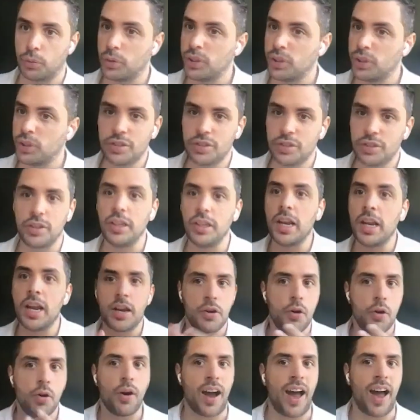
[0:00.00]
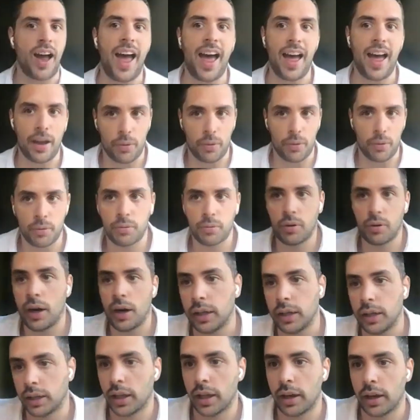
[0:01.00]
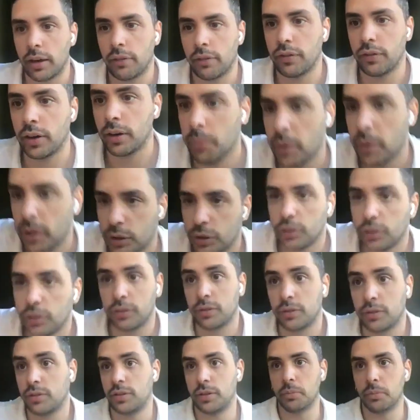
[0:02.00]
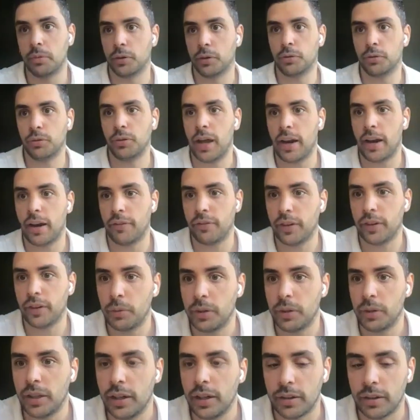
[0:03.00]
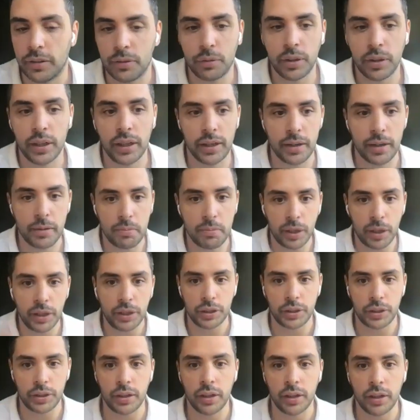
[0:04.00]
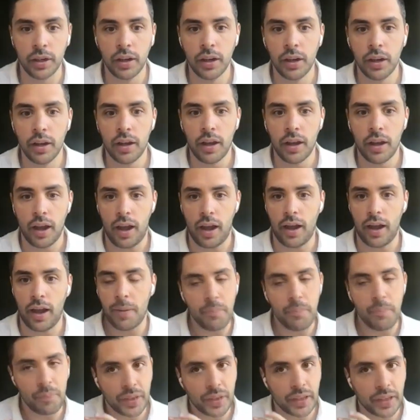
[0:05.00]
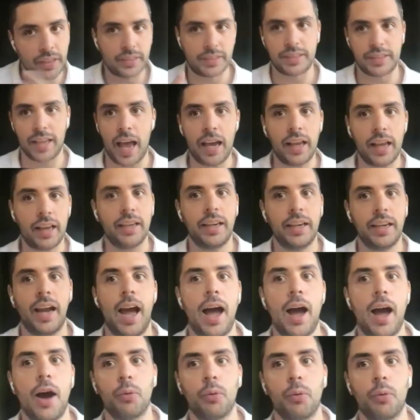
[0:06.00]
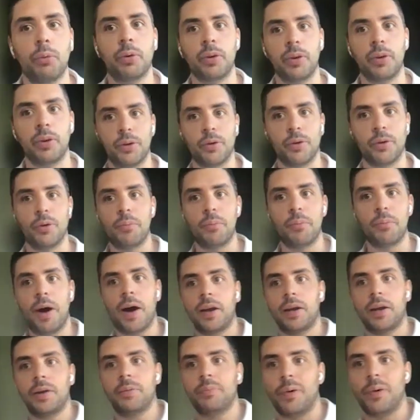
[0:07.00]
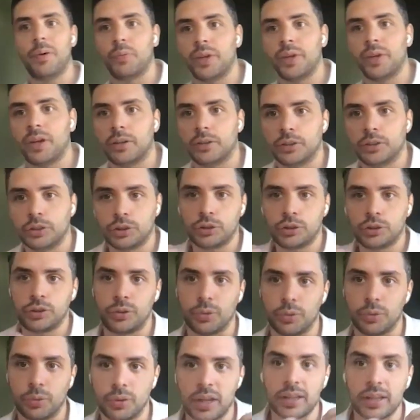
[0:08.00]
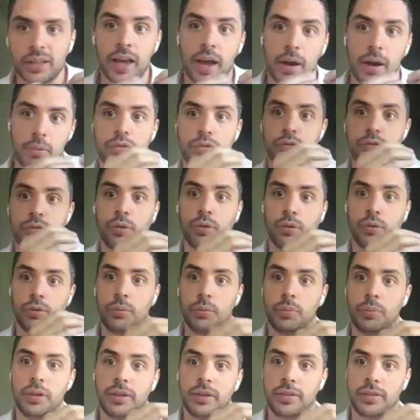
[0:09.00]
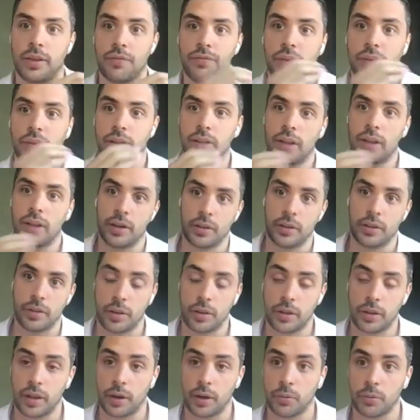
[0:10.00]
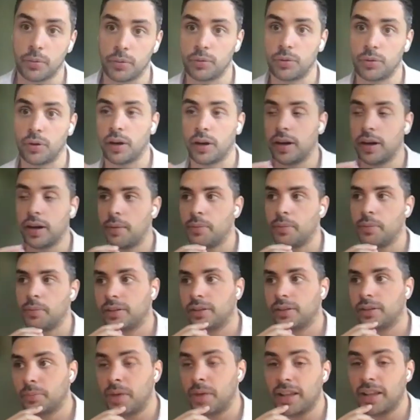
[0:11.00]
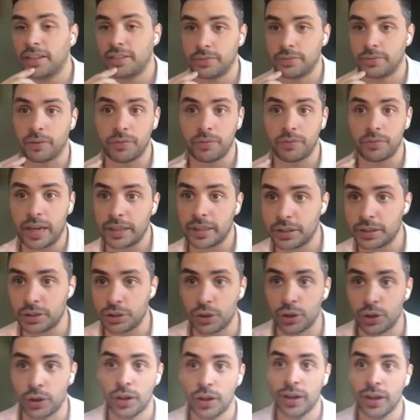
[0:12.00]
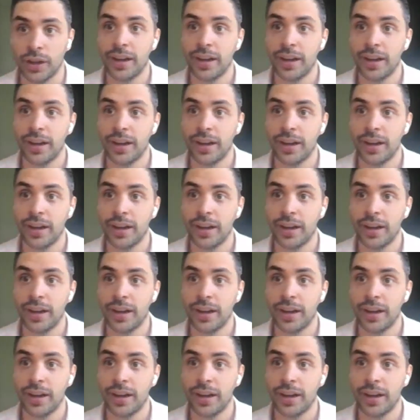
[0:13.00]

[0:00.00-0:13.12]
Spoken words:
We just didn't know how, right? Like very much similar to that. I think we didn't really imagine exactly how we're going to go about it, but we understood that that was going to be something that it was going to come at a massive advantage.